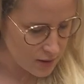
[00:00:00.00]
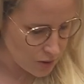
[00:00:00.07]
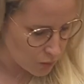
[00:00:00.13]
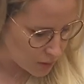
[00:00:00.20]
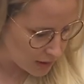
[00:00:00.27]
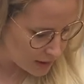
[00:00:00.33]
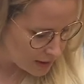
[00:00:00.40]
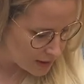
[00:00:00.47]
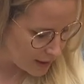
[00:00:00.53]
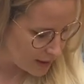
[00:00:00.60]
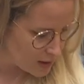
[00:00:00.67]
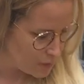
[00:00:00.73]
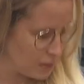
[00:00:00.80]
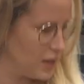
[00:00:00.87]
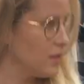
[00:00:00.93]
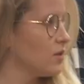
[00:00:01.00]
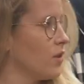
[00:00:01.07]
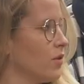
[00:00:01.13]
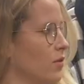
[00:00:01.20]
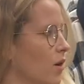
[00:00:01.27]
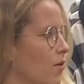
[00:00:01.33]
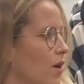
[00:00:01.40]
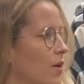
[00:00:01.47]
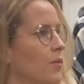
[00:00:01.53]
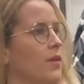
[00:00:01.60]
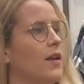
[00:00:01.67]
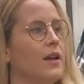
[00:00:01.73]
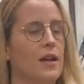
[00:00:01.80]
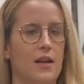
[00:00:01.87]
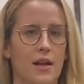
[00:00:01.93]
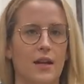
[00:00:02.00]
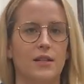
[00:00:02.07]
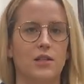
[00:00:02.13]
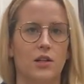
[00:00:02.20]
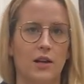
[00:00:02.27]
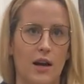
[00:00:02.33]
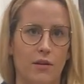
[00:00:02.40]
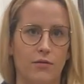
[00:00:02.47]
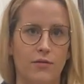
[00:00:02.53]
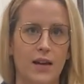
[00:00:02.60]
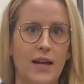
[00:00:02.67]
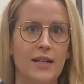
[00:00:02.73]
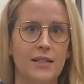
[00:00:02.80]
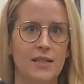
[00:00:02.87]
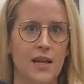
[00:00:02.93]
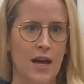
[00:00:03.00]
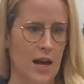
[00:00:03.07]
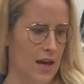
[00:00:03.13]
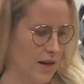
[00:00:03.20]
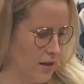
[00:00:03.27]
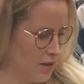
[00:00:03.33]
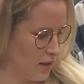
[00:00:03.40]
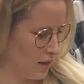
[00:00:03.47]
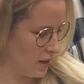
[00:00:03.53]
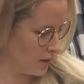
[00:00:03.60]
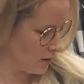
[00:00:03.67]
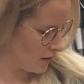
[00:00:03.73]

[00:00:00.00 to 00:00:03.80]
is a really nice piece to throw on with like a nicer outfit. And I think it